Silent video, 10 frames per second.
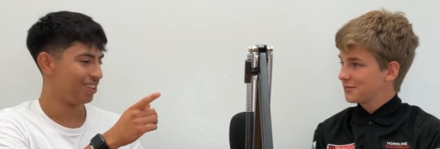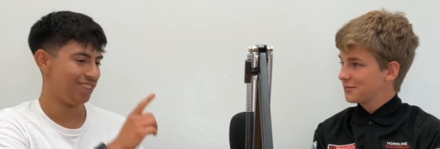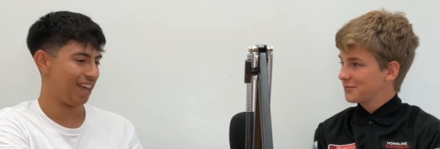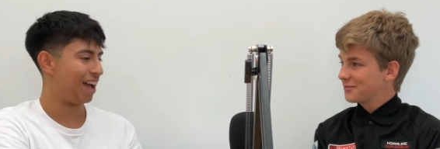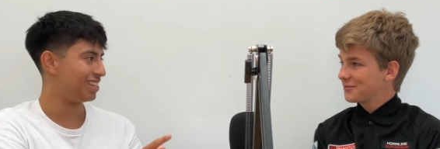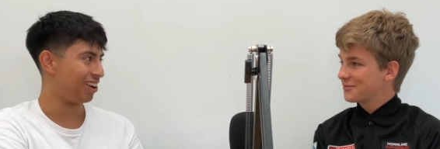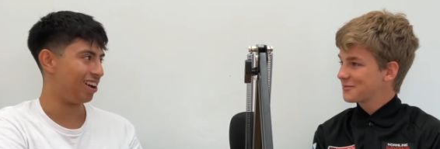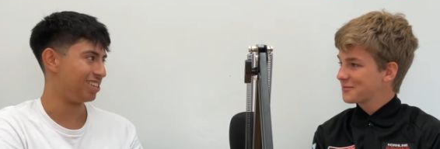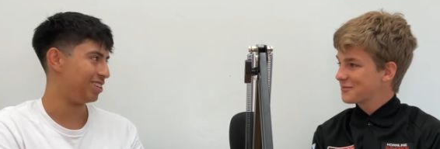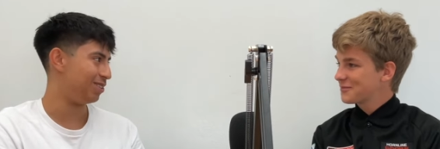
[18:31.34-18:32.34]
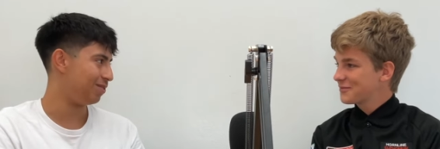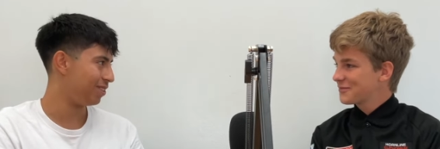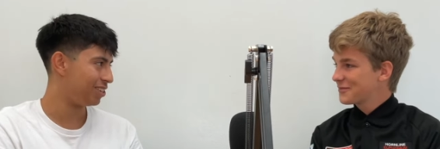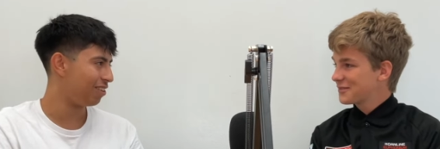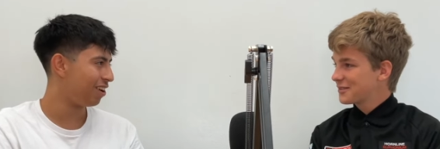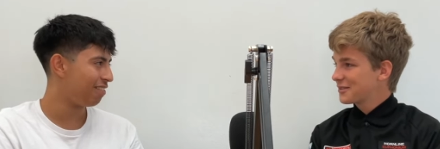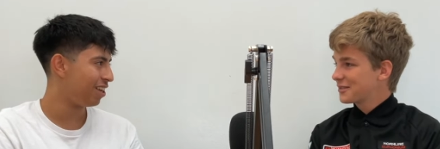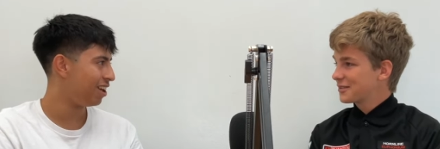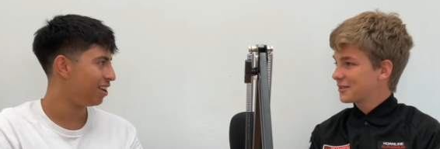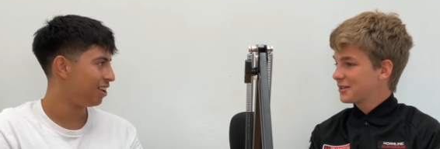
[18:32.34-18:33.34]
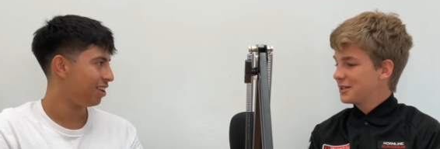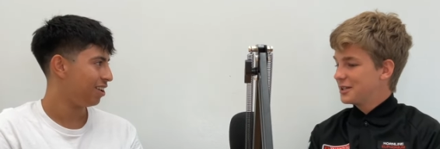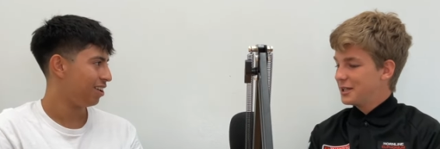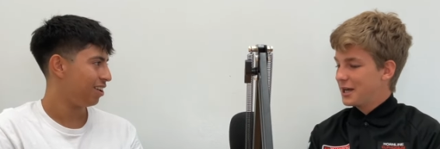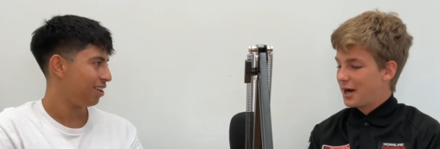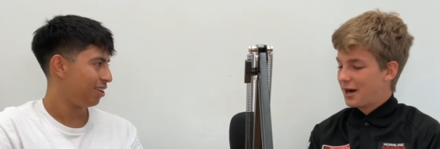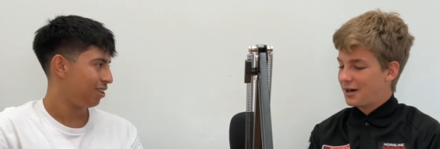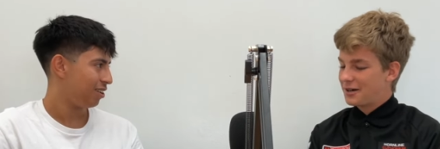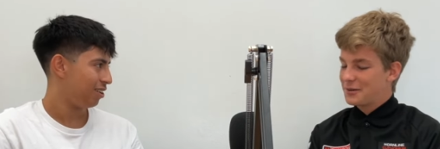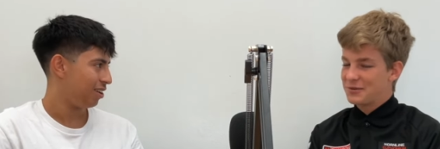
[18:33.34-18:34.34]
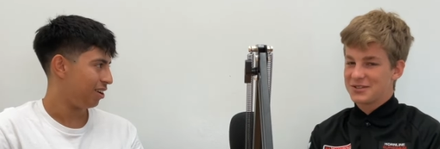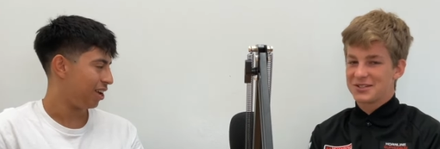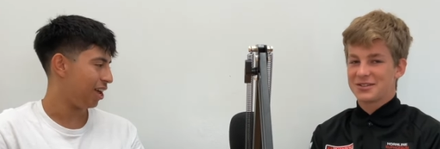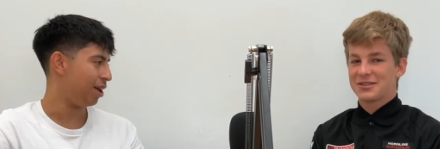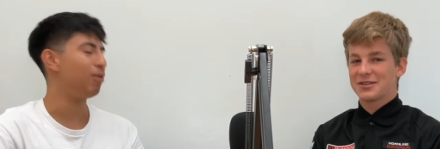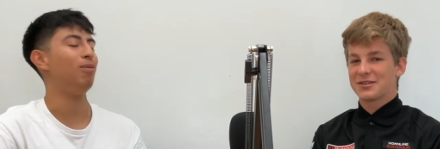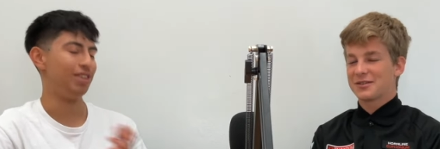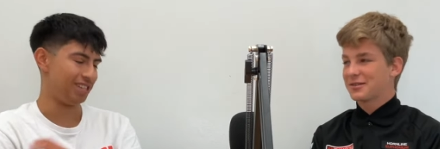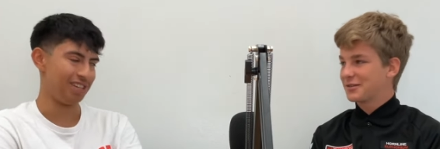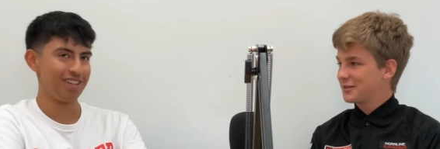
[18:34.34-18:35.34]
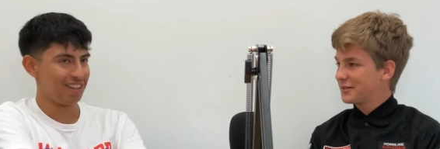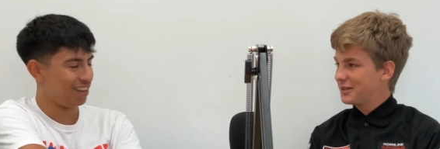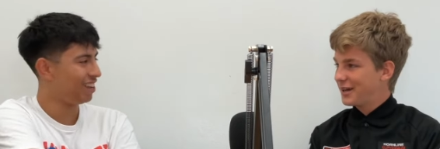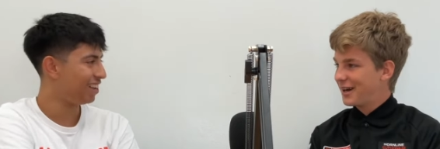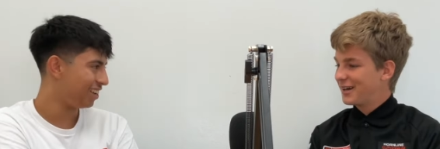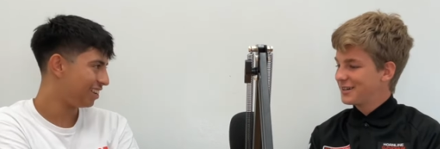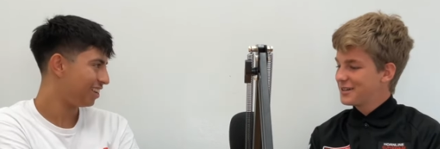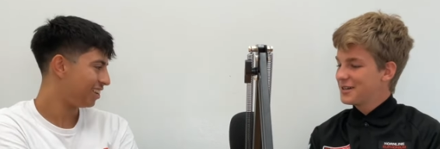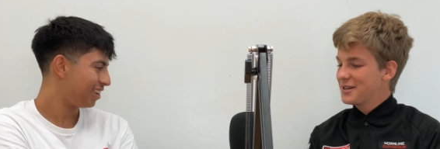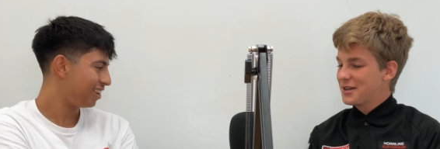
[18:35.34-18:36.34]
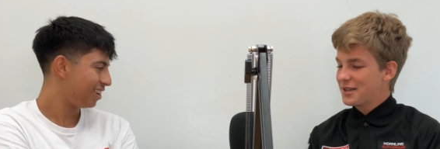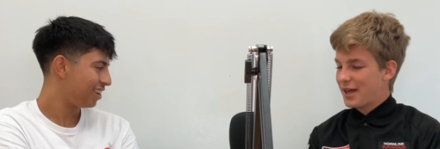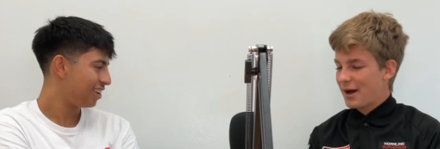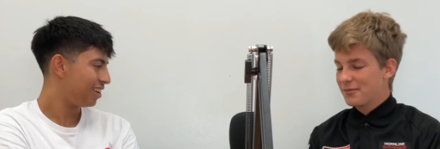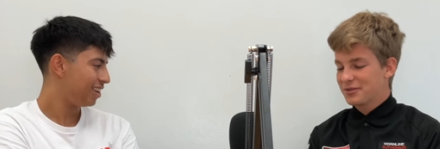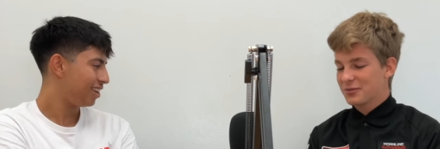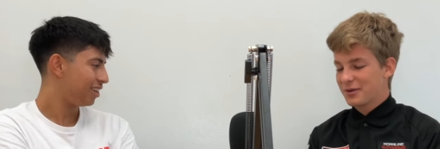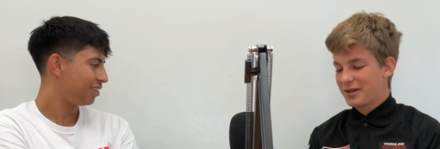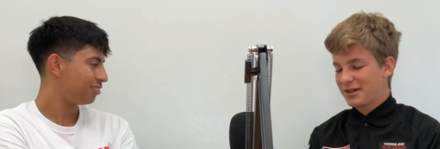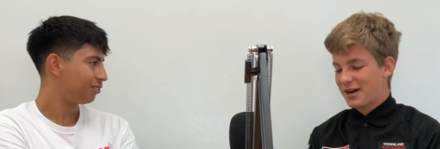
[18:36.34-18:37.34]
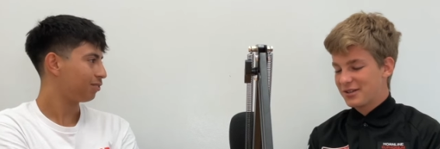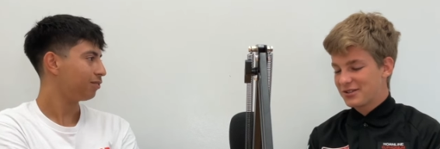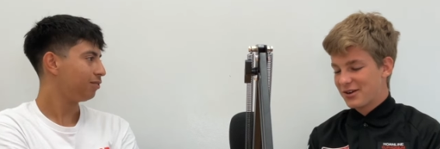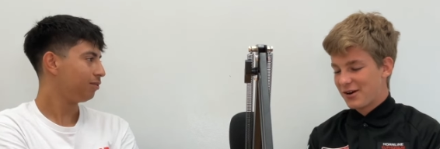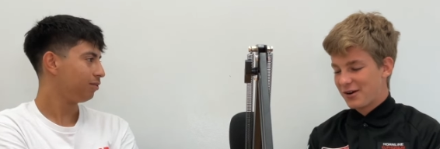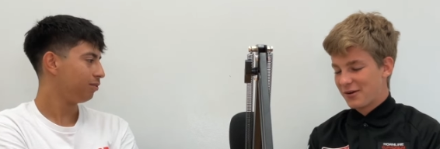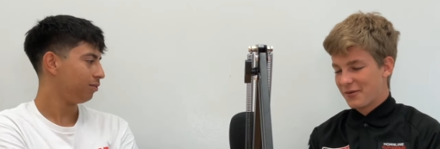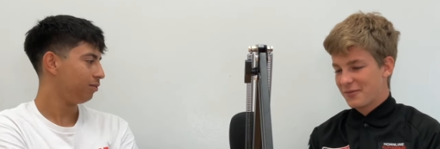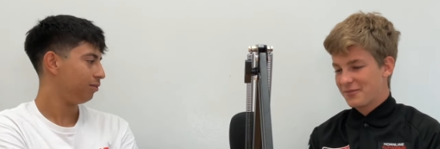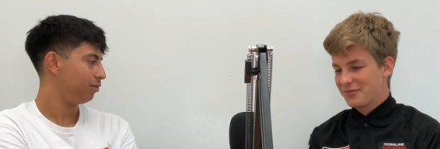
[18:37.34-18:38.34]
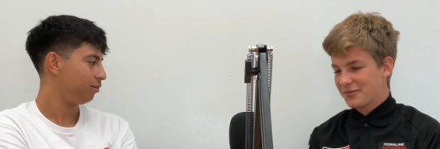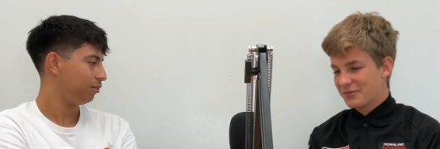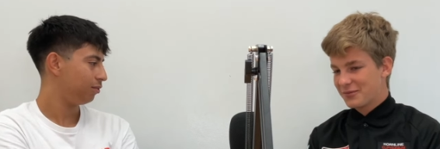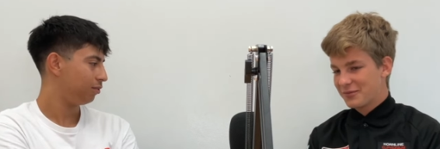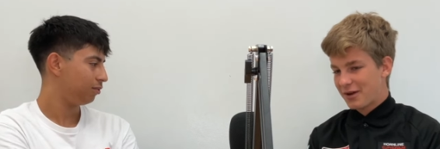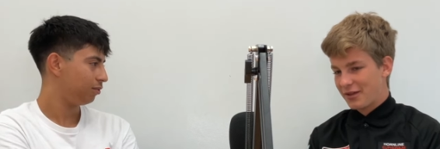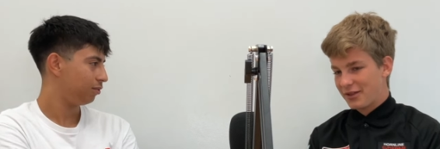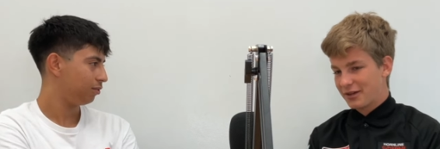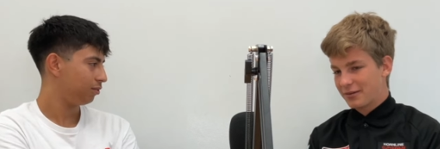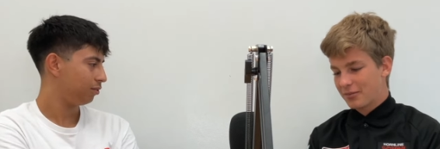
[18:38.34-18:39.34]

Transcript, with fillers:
Speaker 1: that's awesome. Did you ever have that?
Speaker 2: Yeah, it was. And what was it?
Speaker 1: Yeah,
Speaker 2: that was when I saw, I think